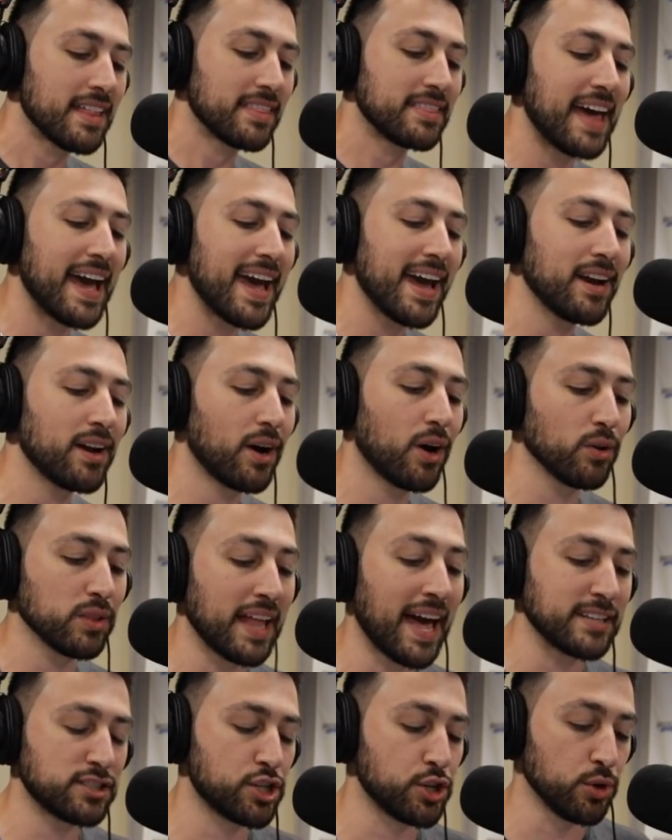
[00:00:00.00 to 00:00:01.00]
They don't
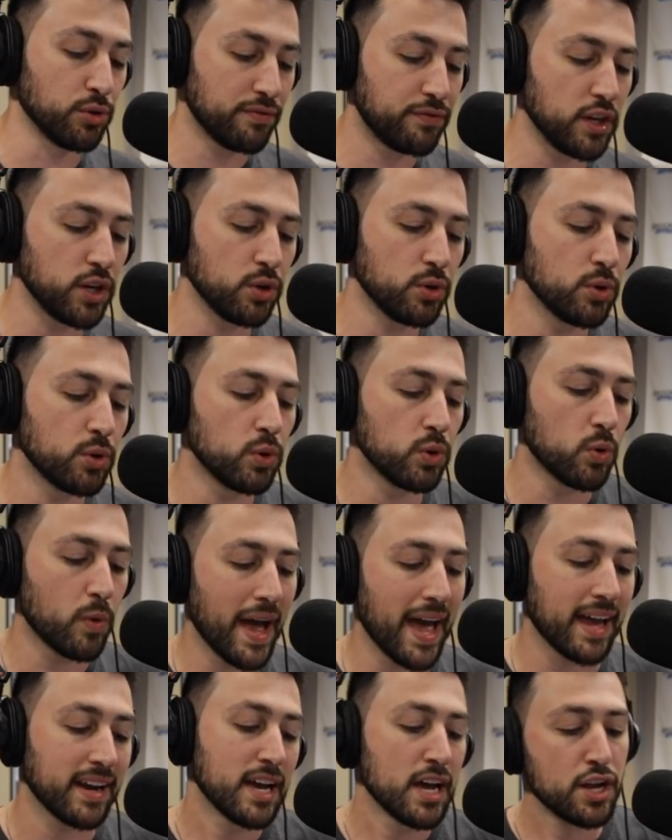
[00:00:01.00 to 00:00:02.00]
let you view
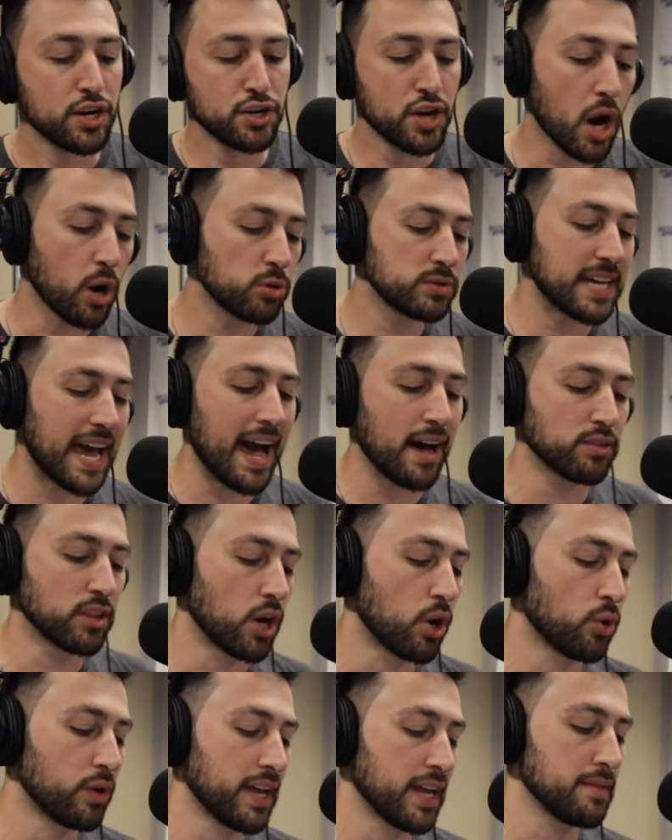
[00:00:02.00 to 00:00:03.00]
it. No
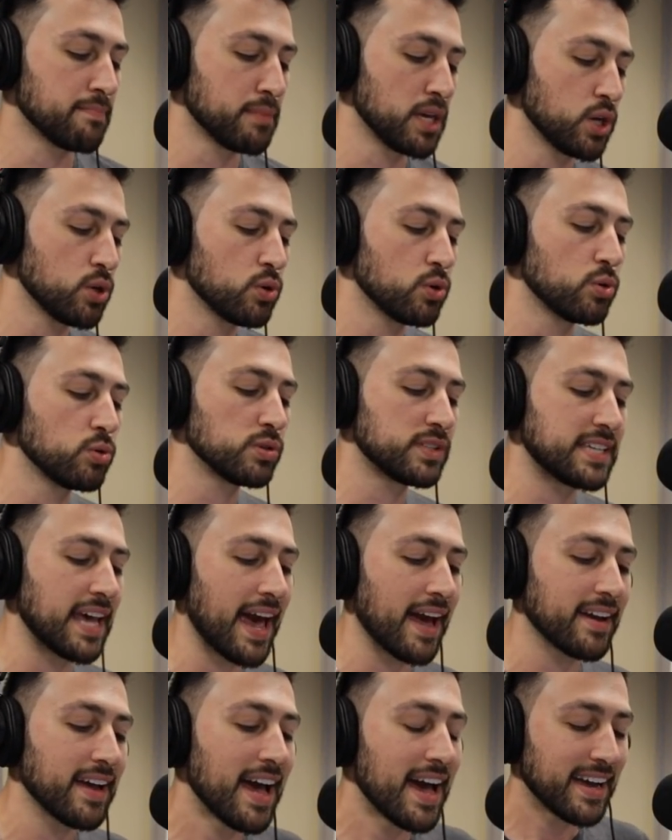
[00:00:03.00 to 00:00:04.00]
downloading
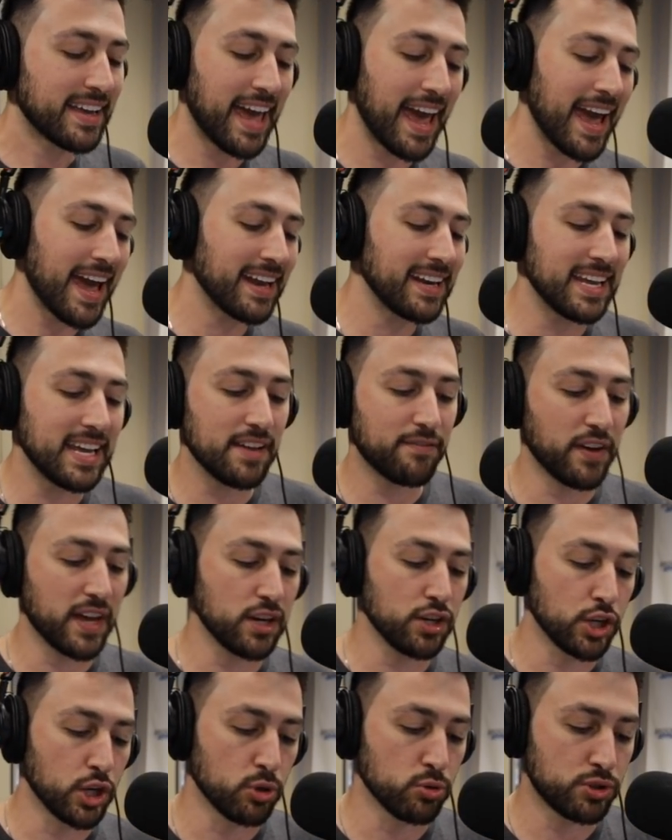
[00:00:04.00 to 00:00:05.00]
music. Can't
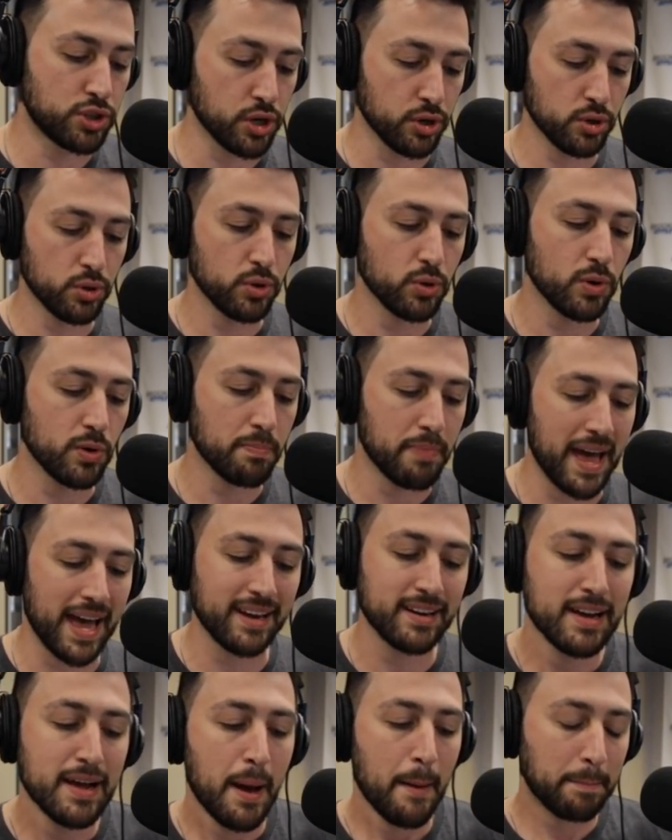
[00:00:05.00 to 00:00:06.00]
even YouTube
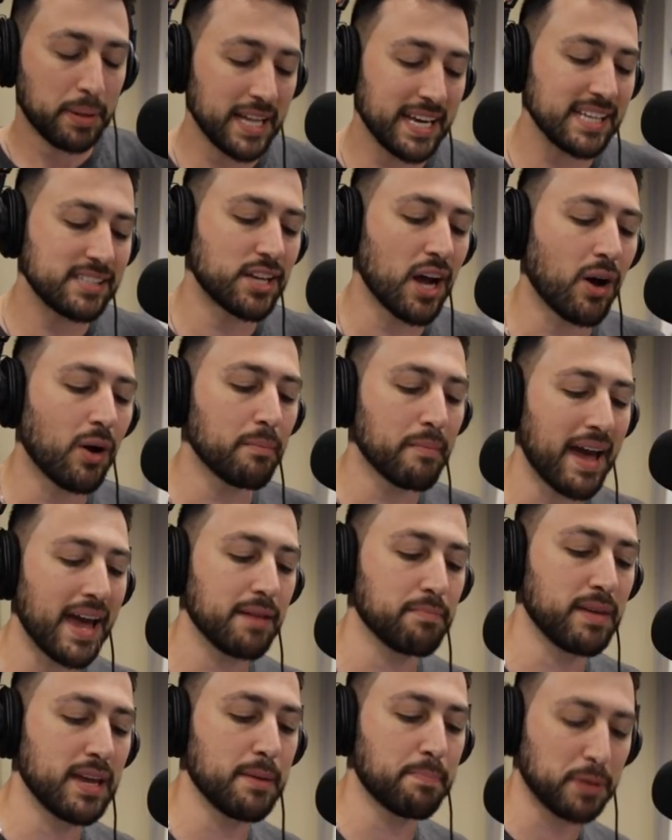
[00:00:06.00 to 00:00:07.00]
it. Please don't
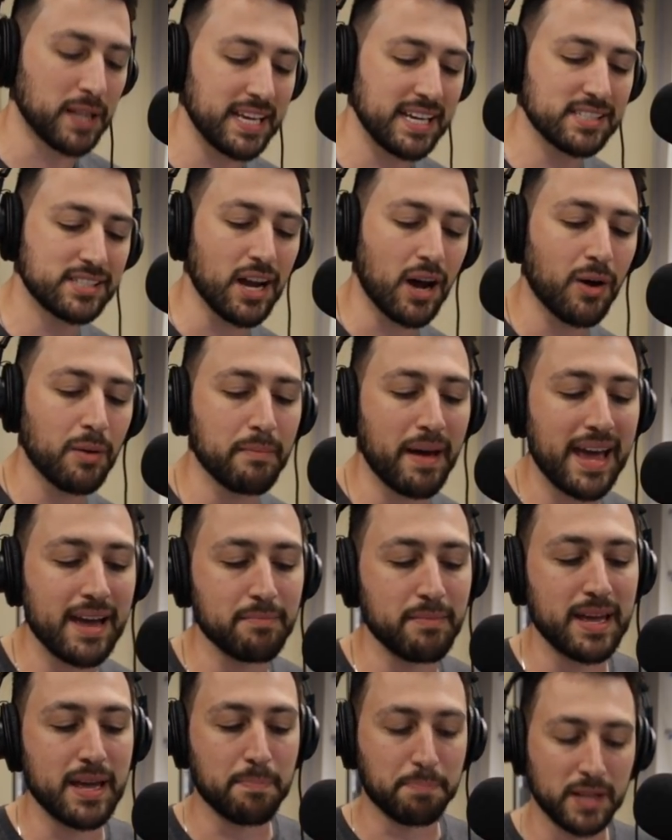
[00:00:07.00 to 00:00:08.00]
make me, please don't make
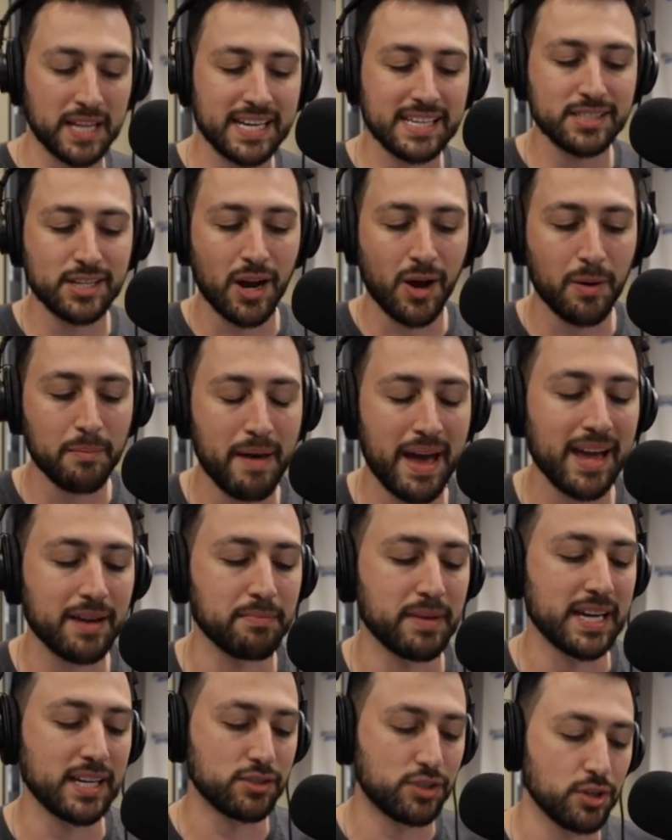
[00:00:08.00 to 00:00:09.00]
me, please don't make
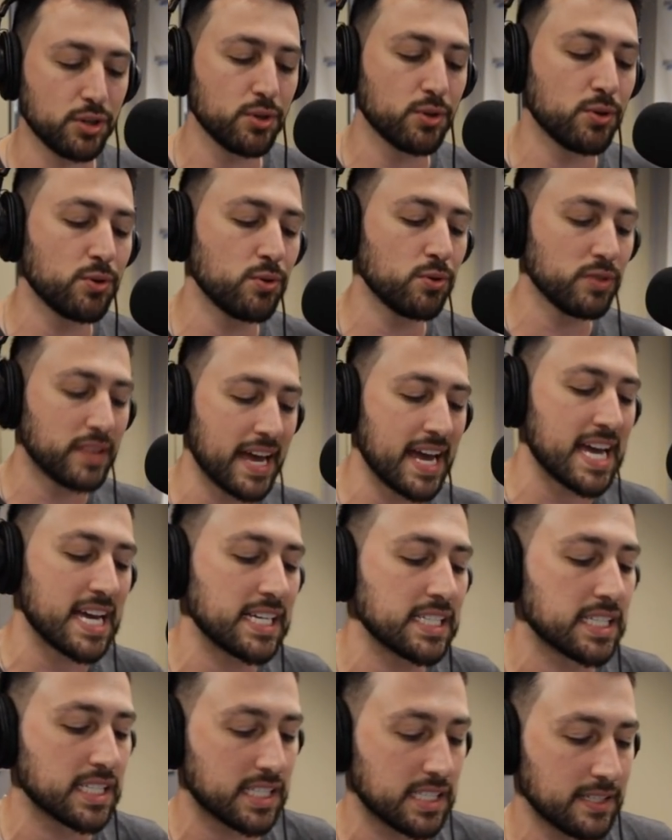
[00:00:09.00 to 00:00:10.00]
me do
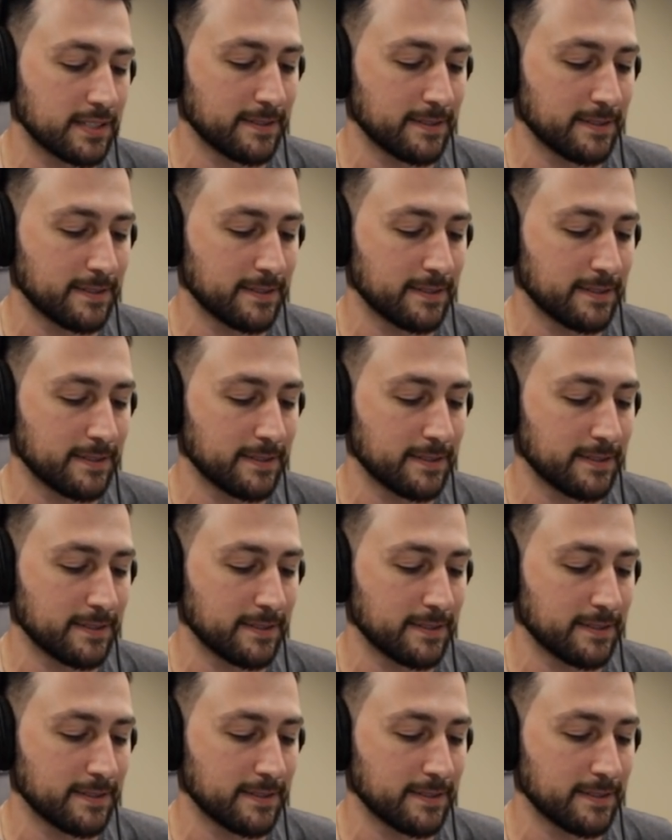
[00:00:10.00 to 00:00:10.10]
this.